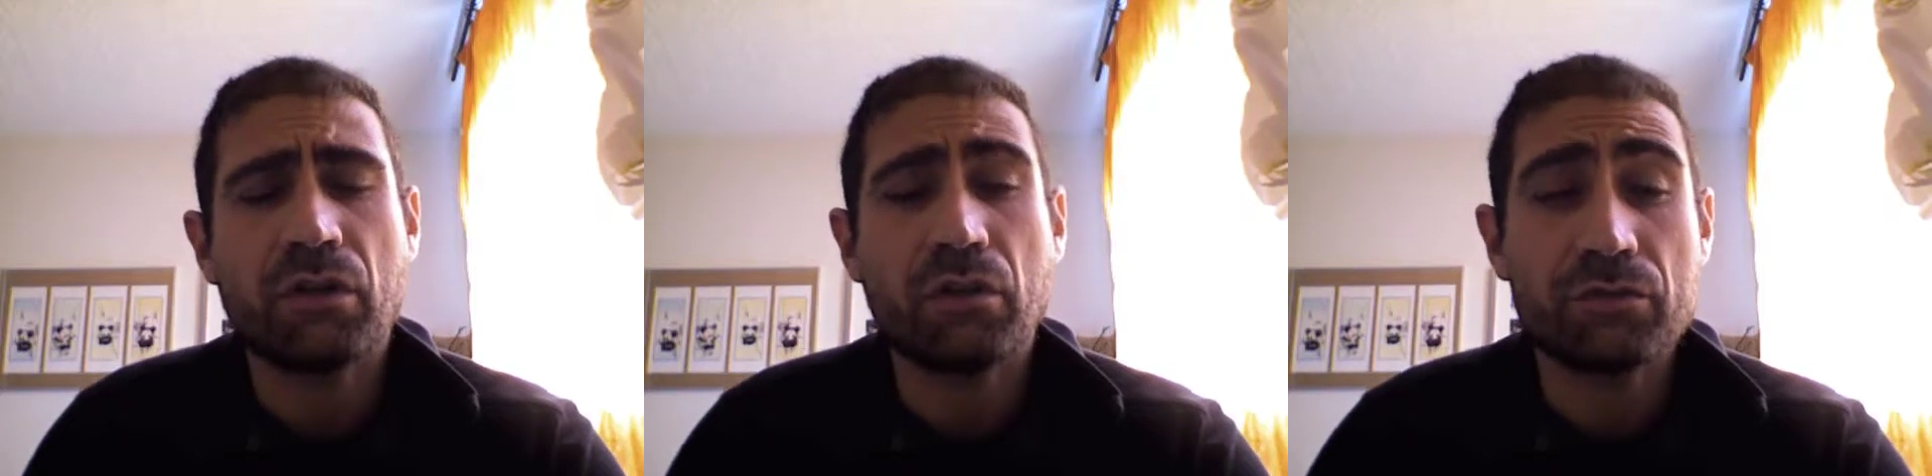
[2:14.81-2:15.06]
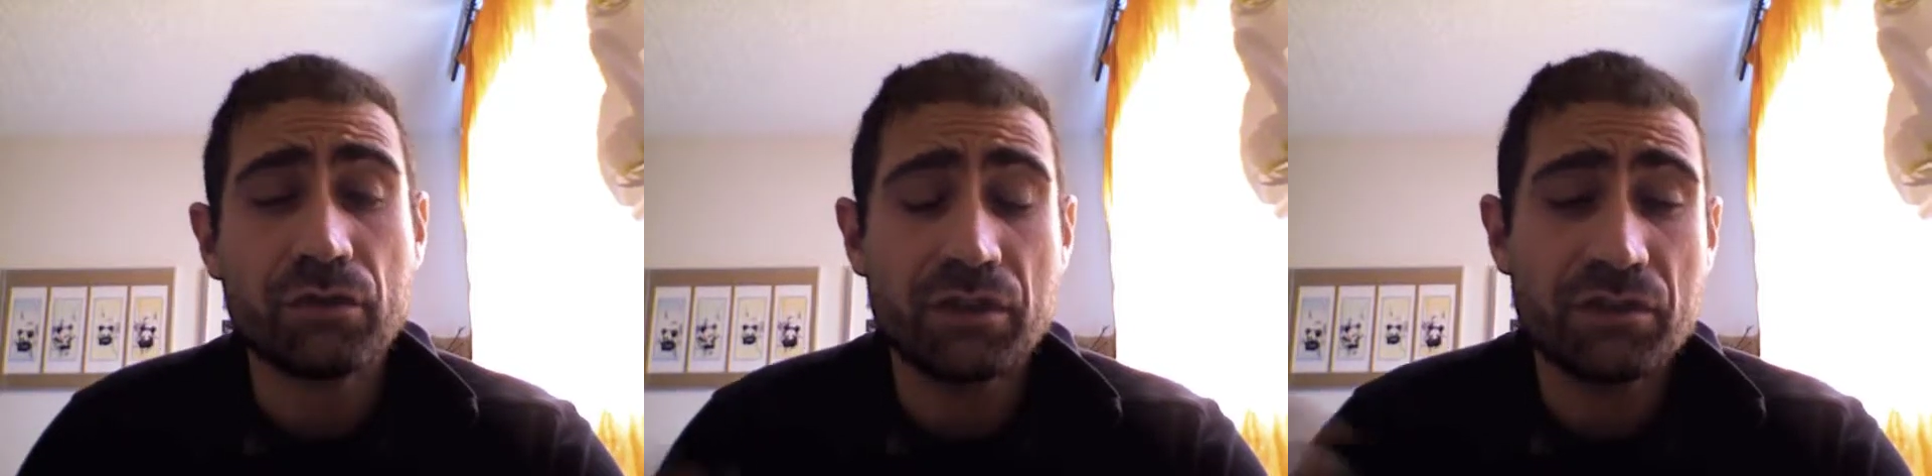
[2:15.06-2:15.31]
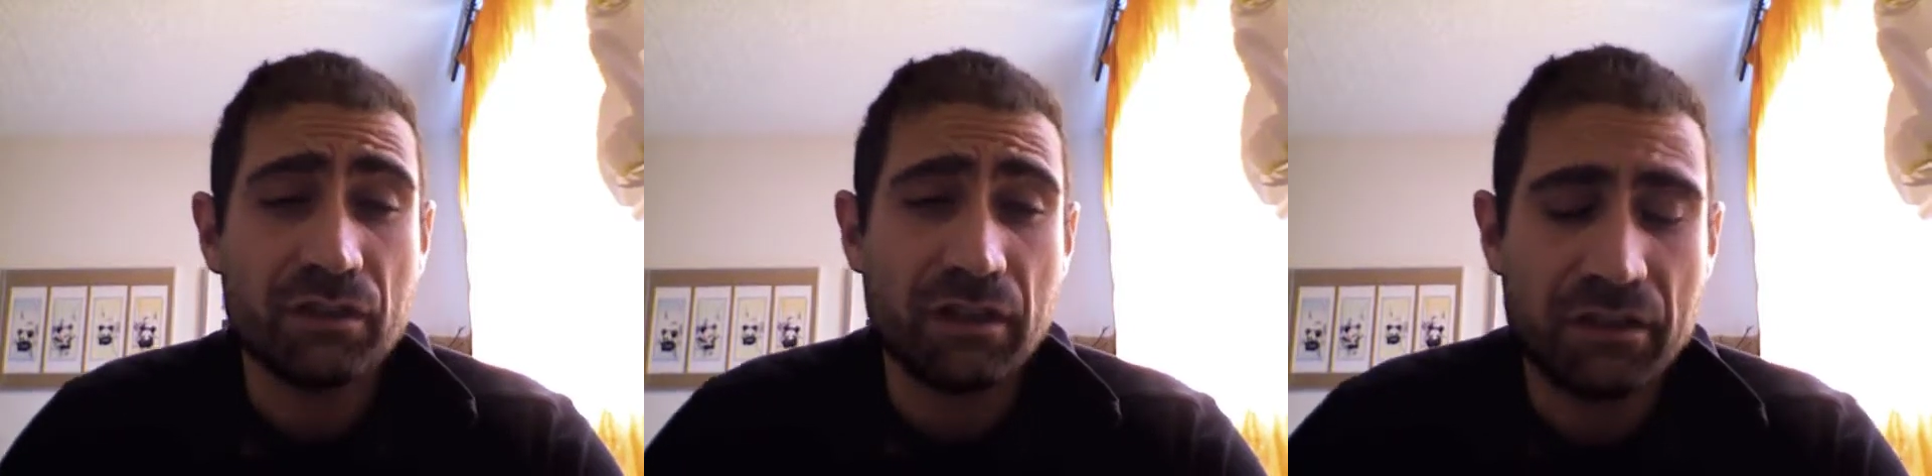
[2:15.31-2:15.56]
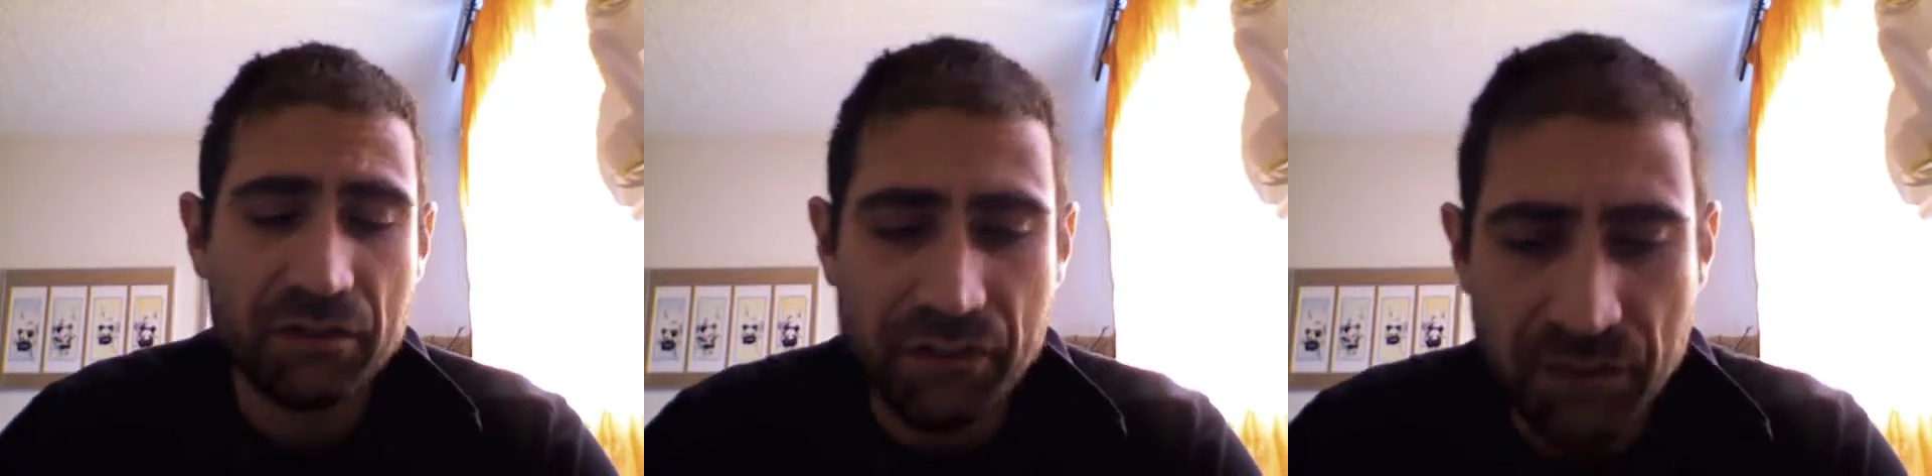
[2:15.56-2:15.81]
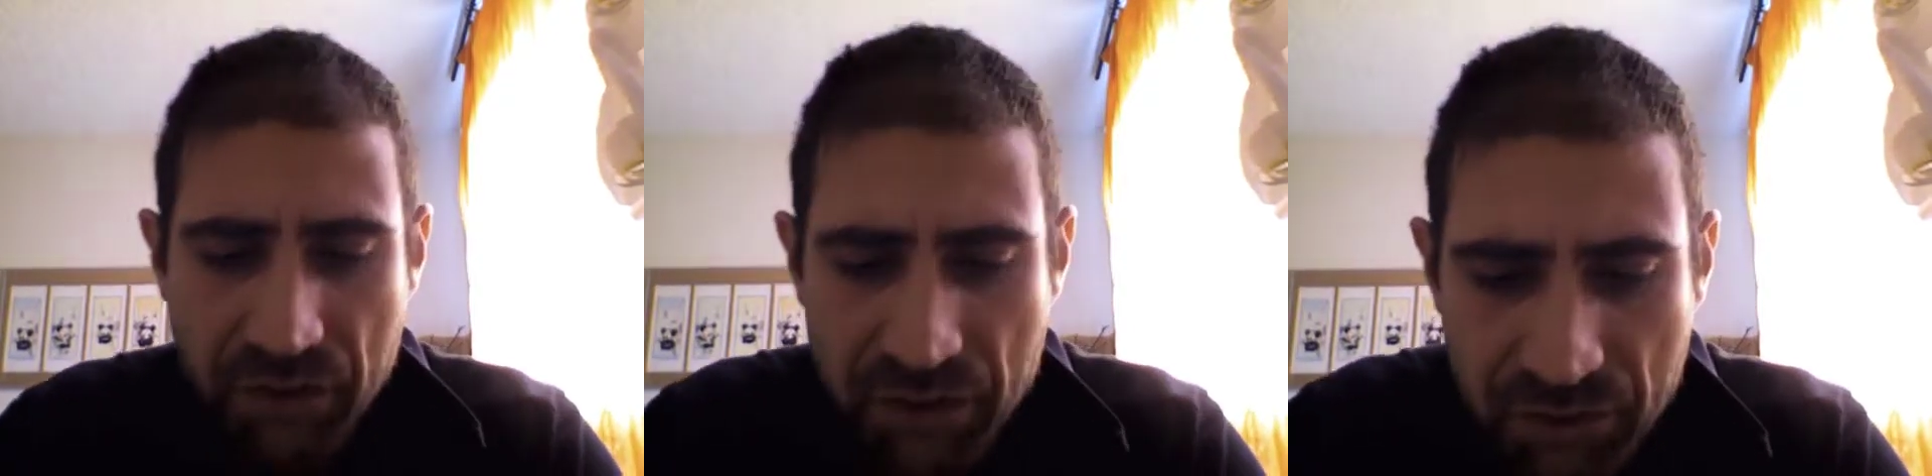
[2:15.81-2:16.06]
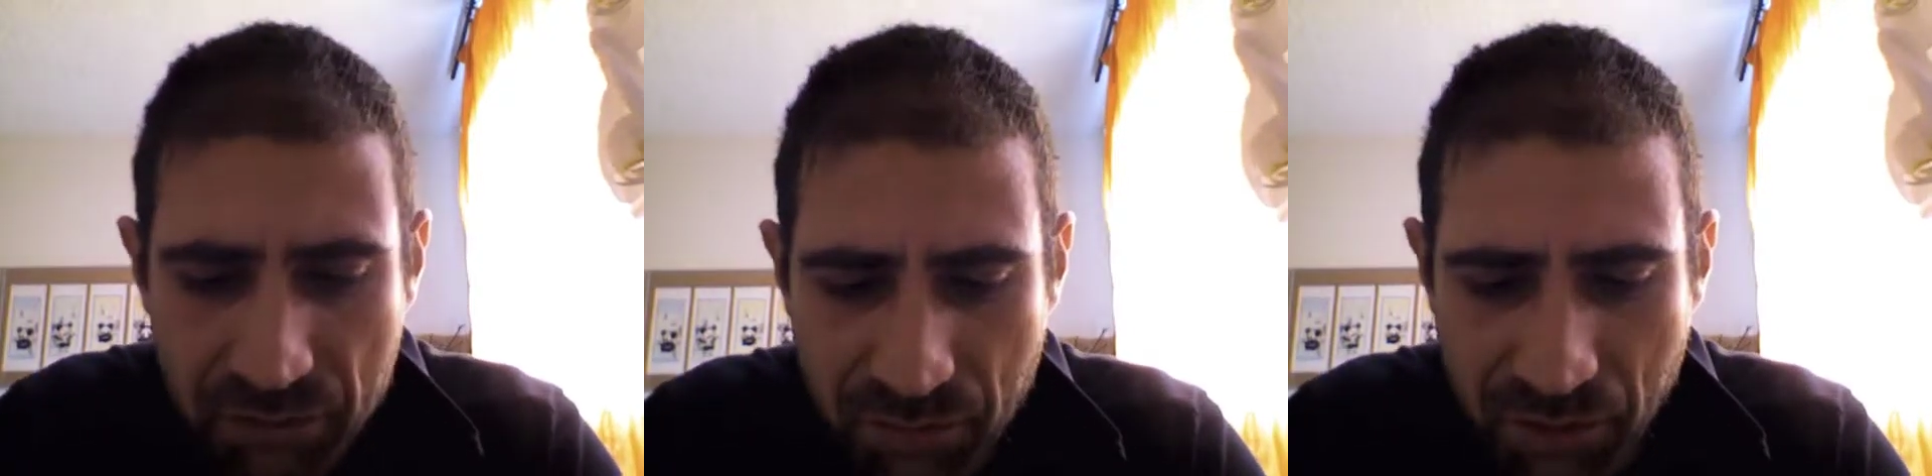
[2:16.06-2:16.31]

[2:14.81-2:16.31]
also actually in other tradition,